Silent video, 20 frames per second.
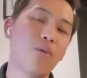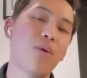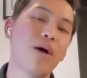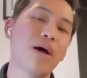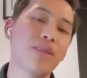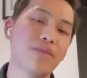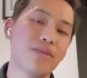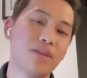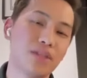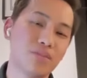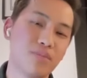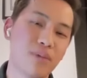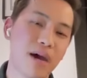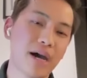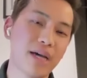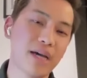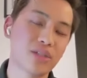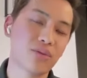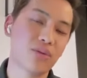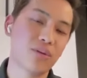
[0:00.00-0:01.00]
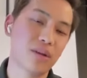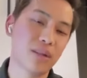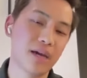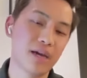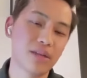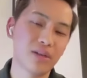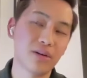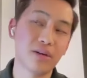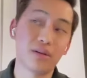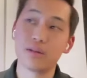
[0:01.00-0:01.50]
went this past
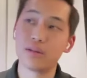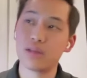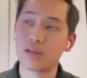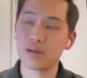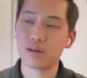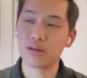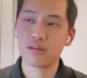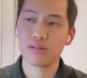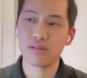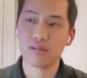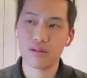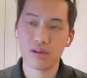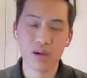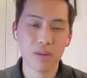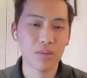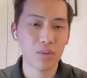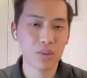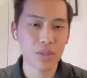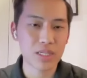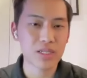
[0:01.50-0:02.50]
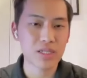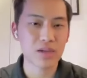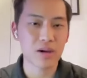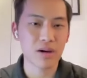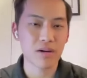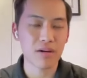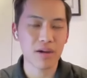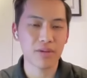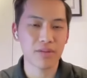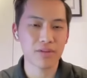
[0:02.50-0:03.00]
Orlando, like a couple weeks
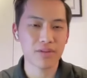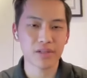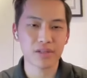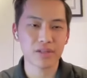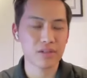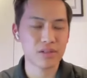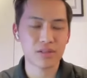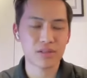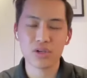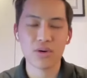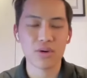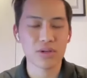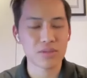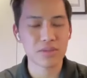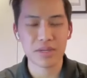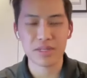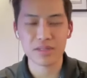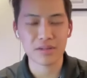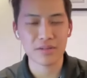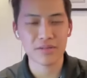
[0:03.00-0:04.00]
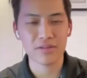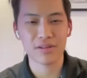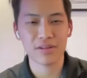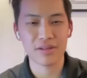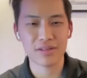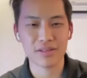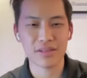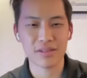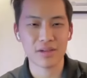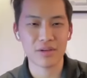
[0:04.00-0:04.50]
ago, and it was like so expensive,
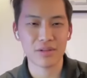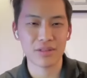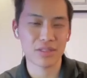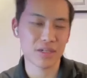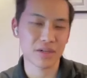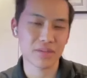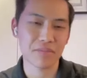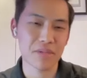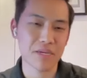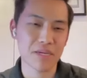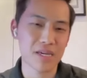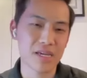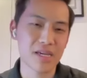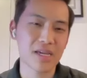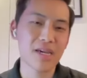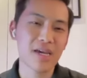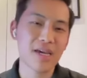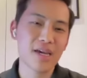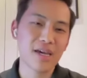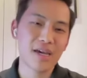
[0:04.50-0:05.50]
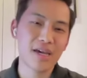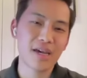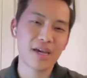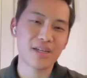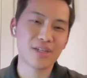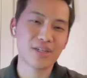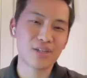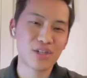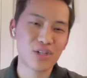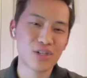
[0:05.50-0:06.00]
because like it took me
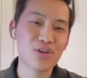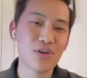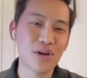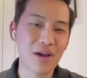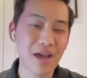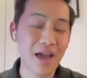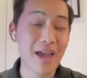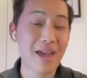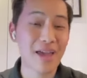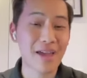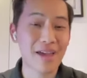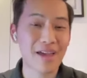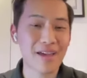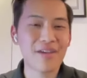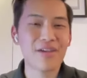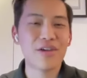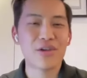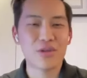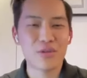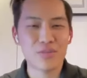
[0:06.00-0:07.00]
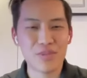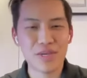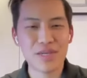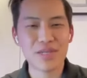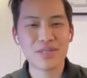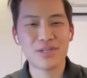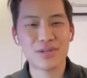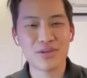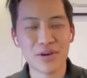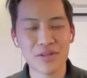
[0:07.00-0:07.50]
and two
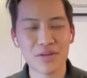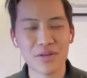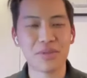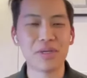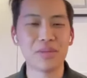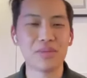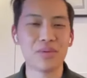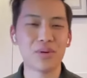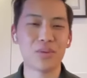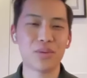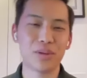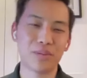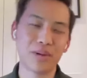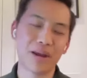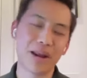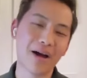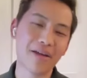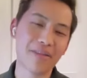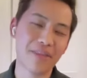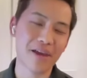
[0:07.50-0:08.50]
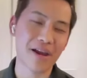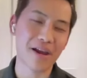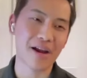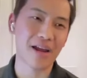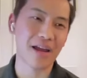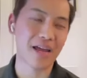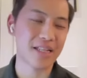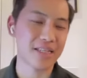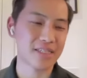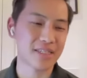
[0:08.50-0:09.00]
other people. We went out
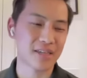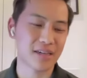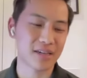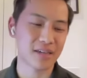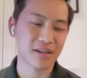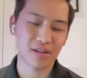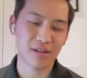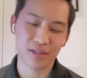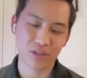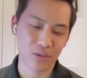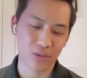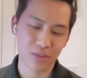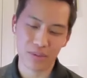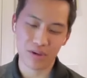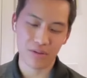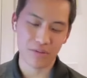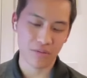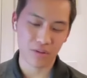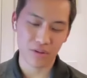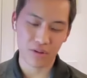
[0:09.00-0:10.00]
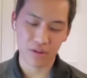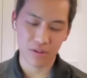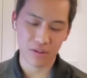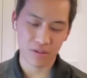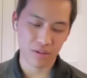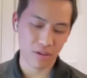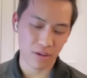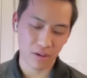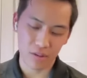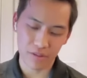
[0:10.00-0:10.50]
there, and it's like, so we paid for
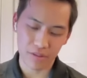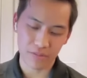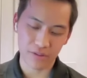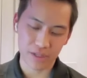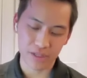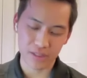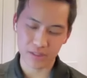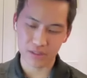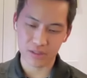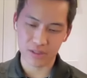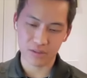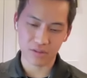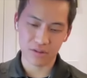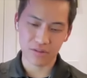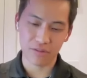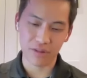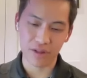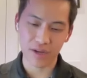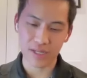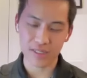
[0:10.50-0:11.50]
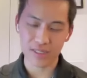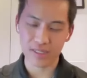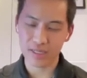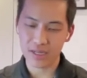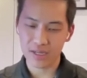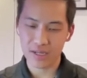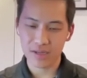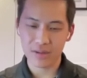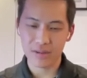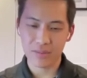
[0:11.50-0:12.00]
all the flights, so it was 3 flights
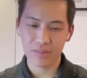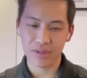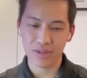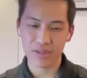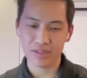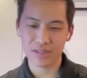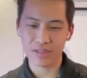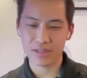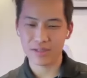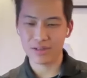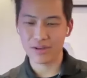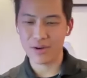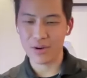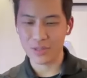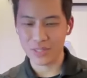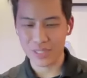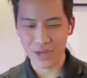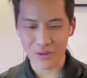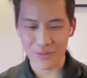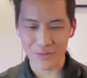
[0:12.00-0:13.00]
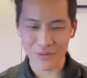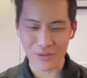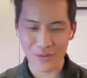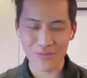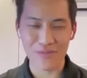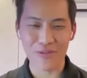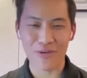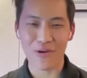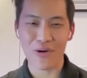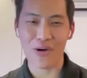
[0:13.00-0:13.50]
plus hotel
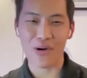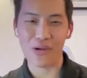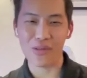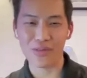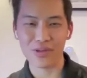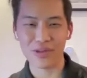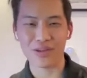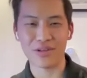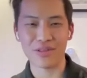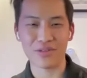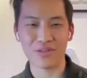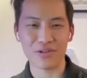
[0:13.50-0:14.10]
room for all the